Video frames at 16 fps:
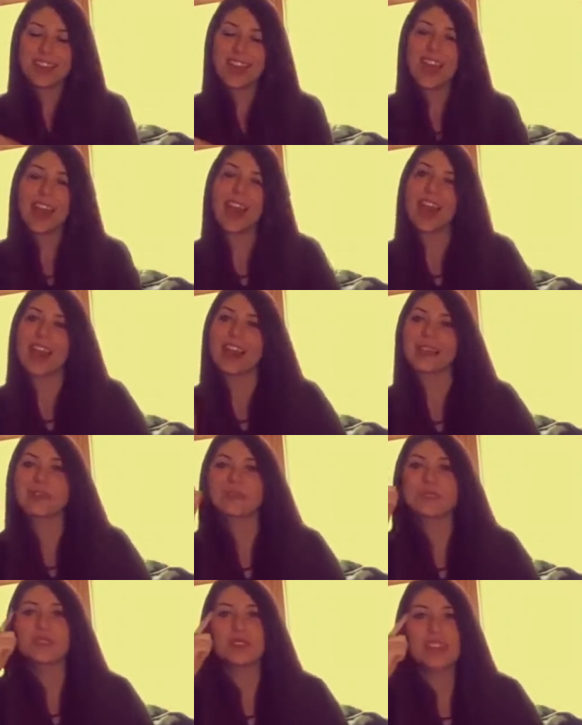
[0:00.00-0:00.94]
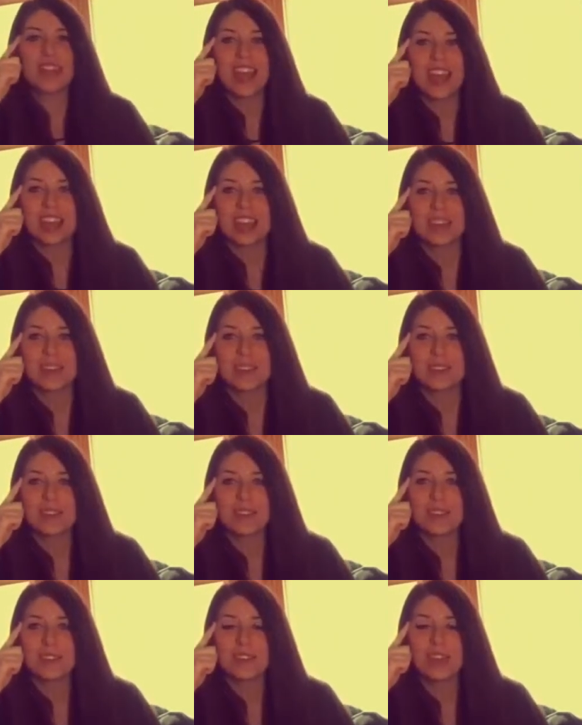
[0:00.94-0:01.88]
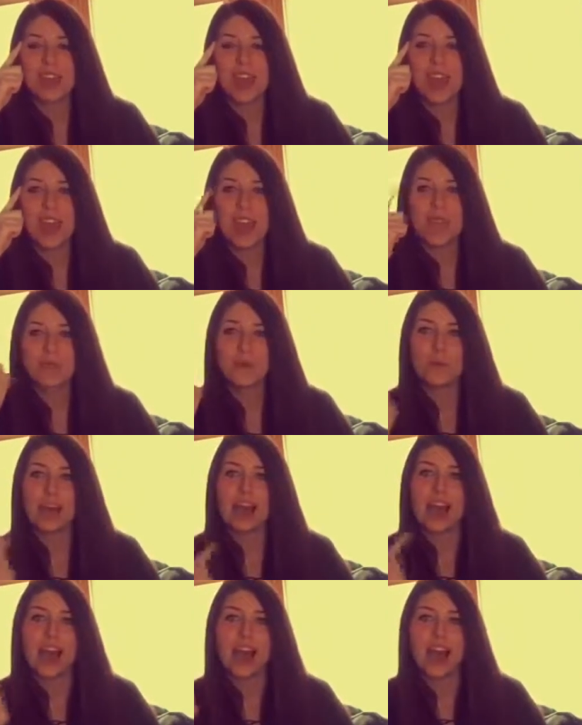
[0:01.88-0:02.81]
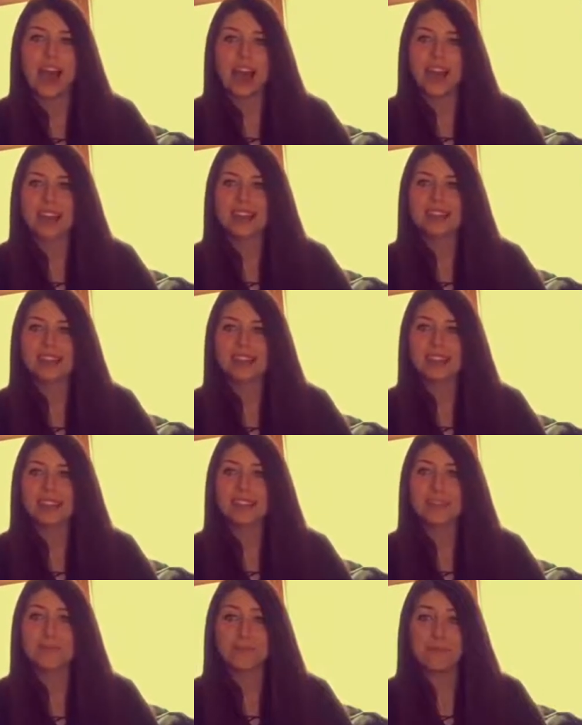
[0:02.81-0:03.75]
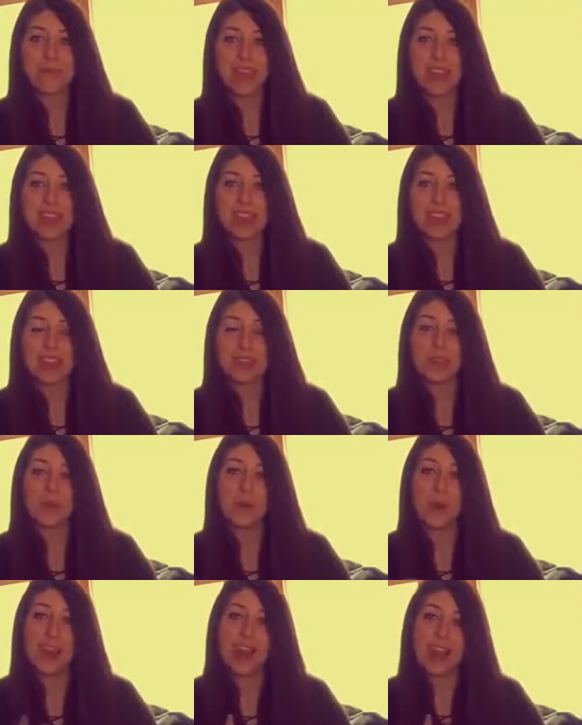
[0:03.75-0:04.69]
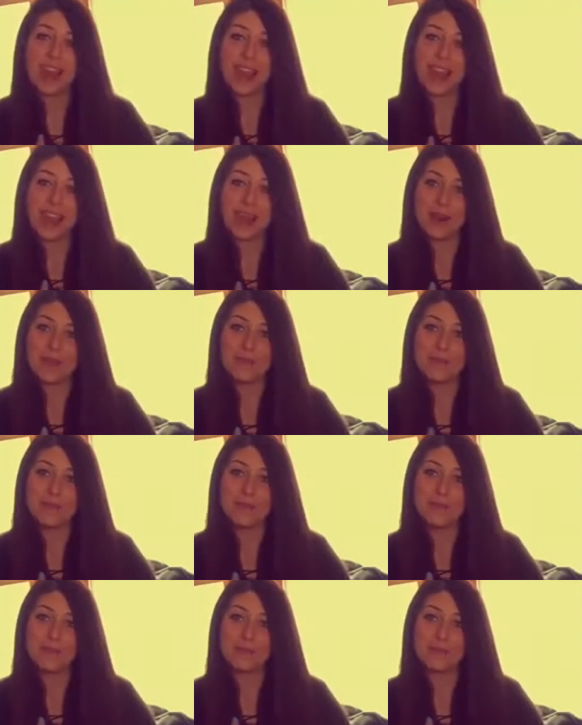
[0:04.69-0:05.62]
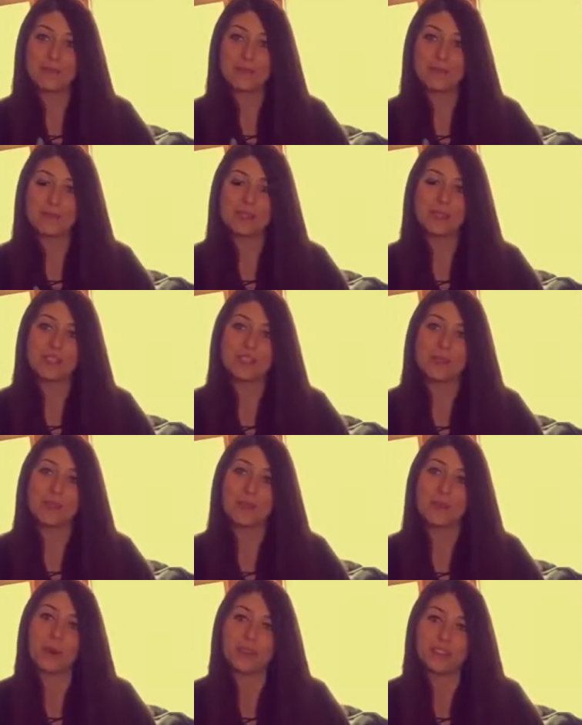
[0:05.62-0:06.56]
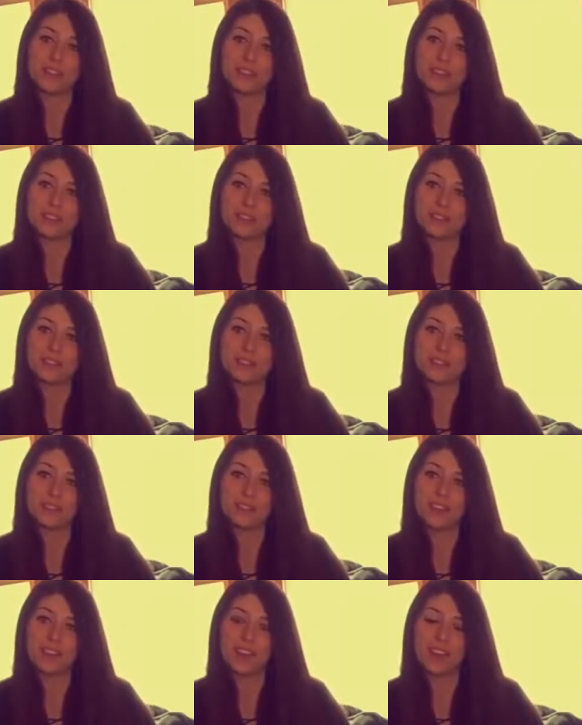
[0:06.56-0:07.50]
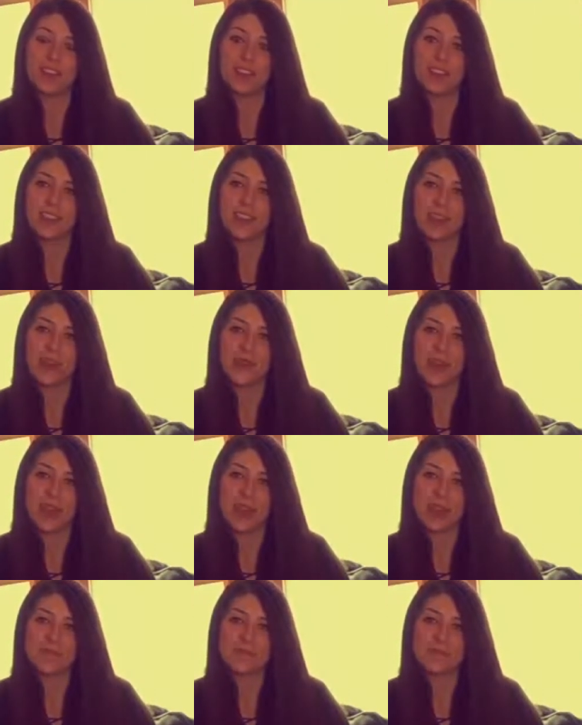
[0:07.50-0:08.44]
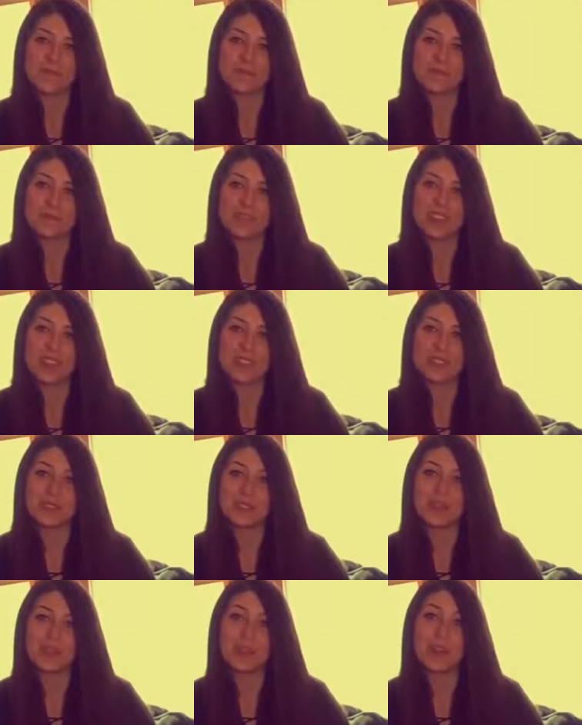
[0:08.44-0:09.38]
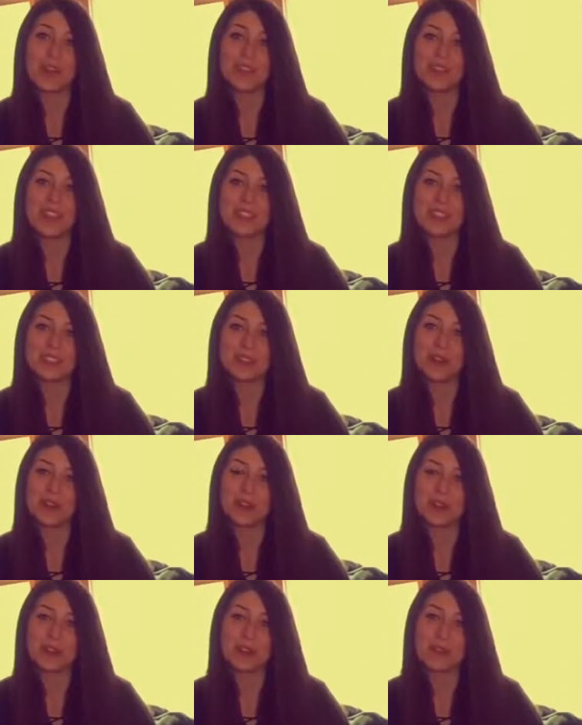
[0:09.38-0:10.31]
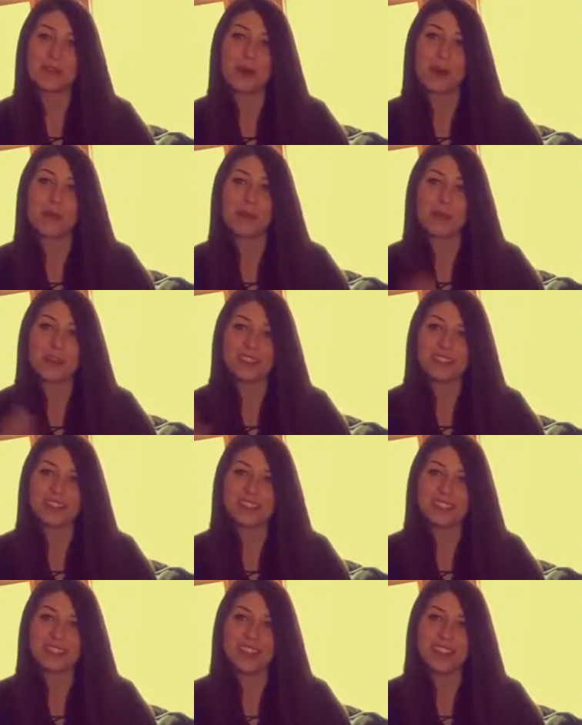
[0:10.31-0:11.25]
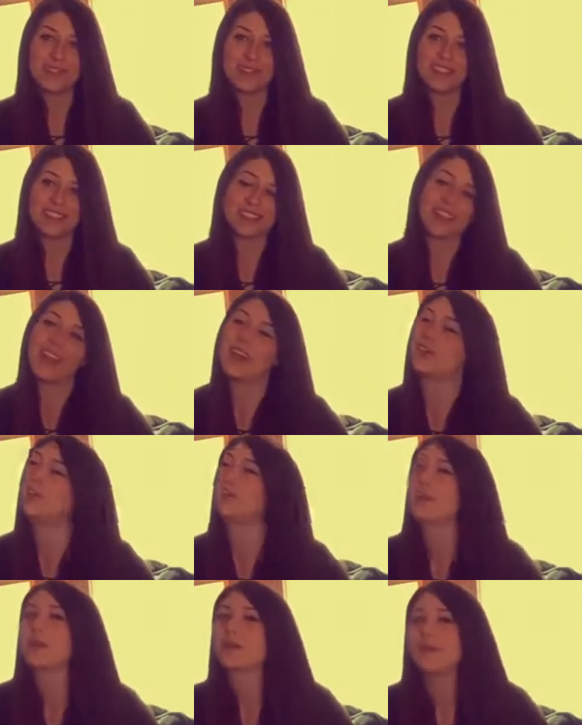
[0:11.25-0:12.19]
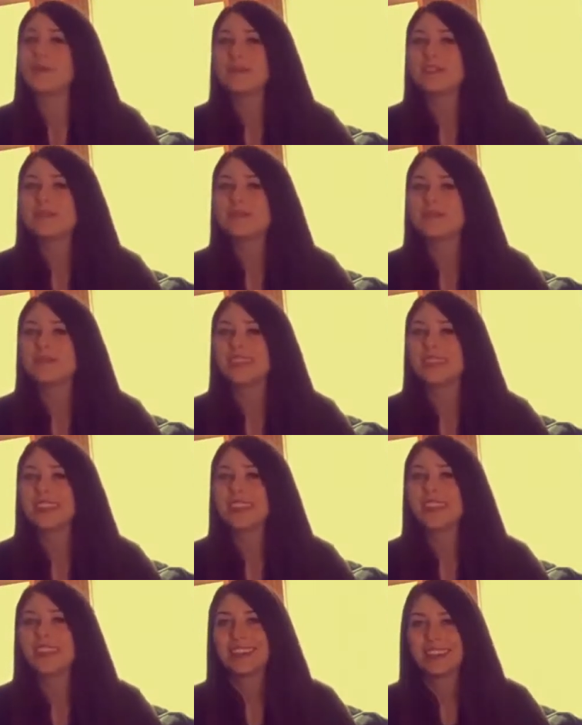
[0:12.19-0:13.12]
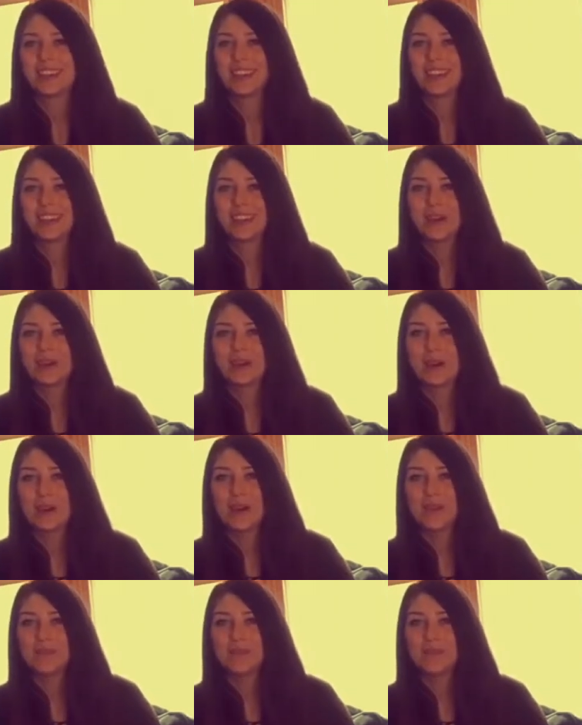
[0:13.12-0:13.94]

I am creative, and what I make and who I am is important. Okay, so let's go learn about what a still life is and how to make one. Here we go.